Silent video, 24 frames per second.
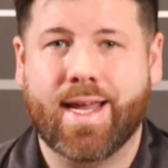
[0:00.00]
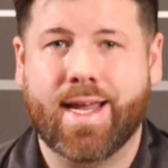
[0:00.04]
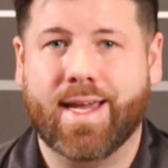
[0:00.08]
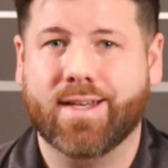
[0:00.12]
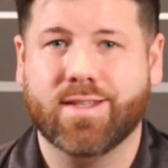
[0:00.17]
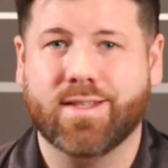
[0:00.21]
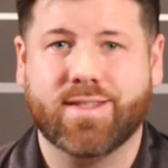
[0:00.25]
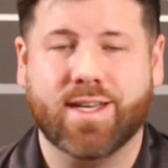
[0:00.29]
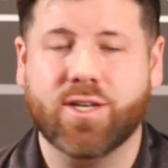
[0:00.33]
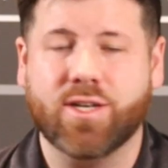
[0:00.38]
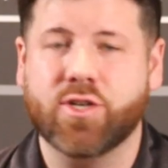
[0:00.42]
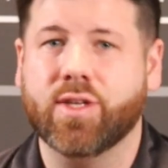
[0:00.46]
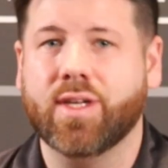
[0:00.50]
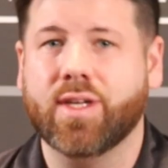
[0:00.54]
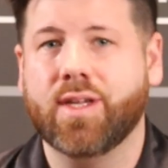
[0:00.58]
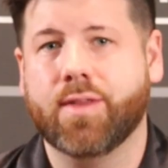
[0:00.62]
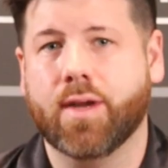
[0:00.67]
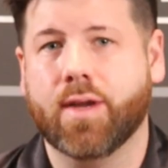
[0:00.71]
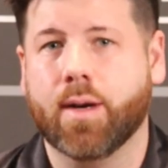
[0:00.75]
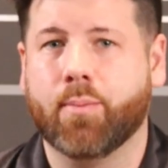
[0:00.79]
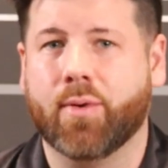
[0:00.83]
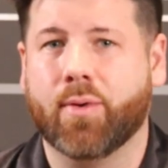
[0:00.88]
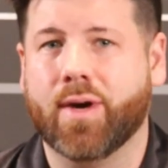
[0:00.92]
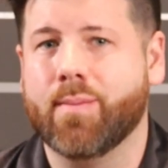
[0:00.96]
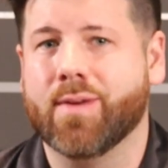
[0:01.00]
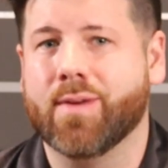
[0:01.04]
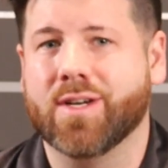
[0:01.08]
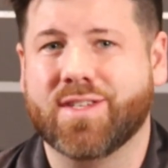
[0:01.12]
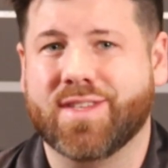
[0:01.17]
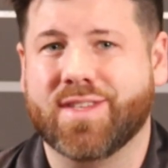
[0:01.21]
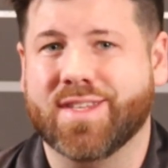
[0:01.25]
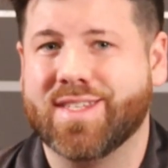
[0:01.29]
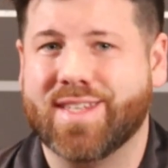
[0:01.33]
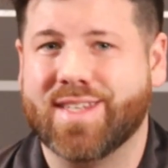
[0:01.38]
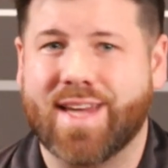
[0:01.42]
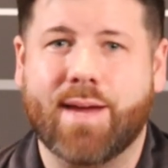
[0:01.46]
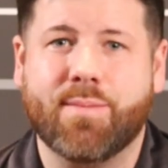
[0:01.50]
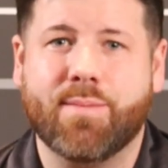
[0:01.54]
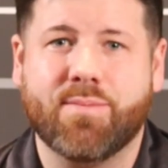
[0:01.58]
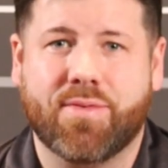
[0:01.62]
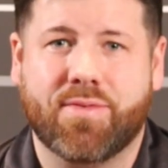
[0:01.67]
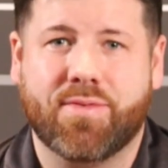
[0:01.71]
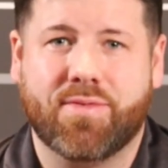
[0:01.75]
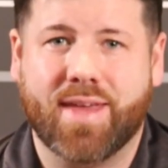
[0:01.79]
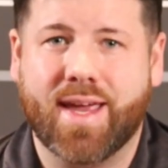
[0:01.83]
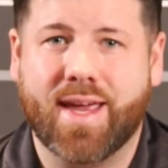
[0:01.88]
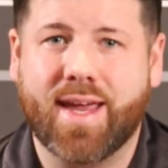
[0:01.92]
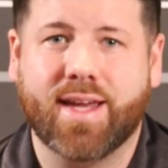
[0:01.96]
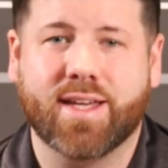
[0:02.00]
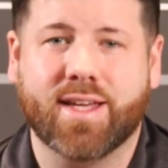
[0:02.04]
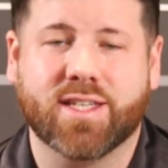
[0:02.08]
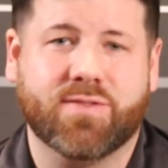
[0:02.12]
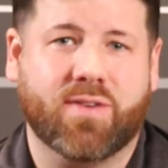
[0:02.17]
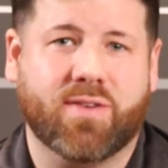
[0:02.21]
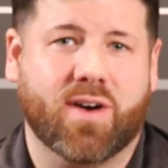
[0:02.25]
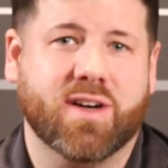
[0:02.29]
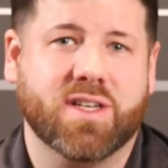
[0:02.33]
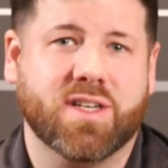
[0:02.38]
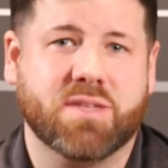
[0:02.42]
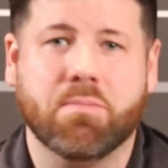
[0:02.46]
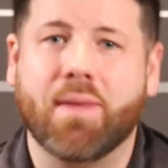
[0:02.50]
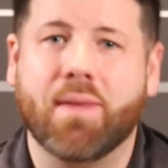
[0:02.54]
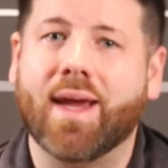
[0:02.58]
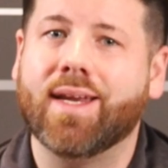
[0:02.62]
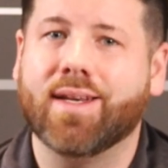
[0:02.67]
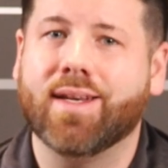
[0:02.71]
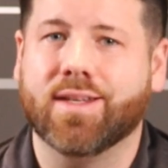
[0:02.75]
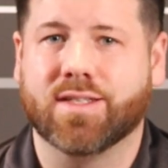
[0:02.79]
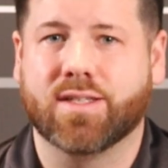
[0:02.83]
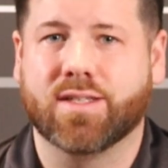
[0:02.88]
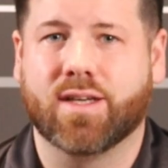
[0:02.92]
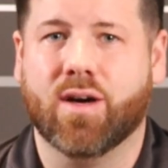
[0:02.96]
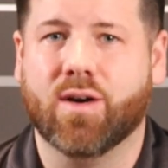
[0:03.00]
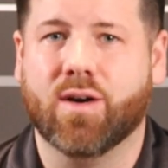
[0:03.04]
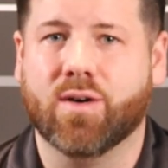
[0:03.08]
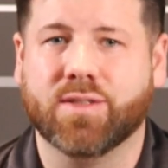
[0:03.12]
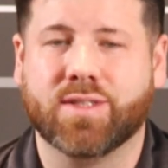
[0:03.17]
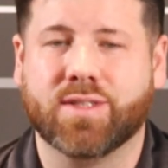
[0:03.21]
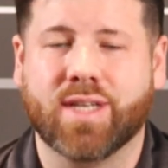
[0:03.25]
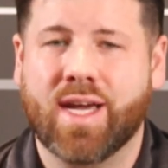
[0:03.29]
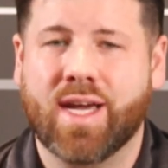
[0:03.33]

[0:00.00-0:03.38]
And essentially they're pretty much the same thing as far as maintenance goes.